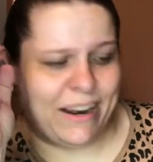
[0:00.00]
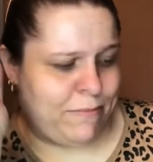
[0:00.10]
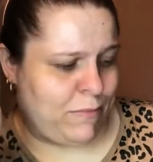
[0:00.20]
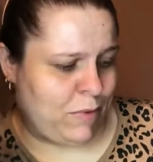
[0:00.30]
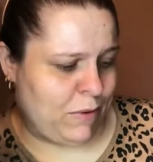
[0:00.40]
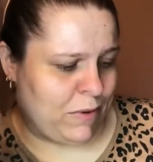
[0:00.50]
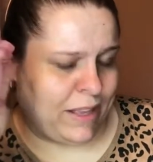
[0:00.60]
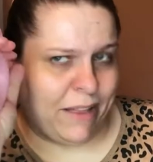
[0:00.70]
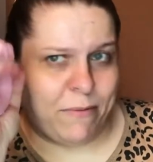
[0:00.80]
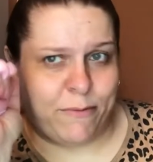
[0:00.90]
I wonder what the
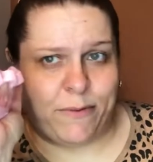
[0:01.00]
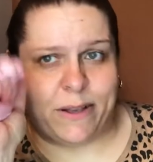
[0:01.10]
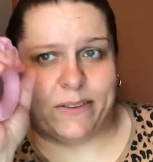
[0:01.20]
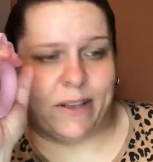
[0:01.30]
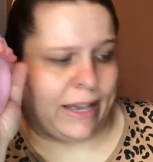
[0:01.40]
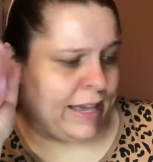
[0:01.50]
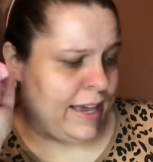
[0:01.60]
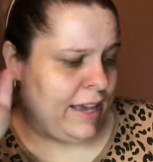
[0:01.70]
other one feels like.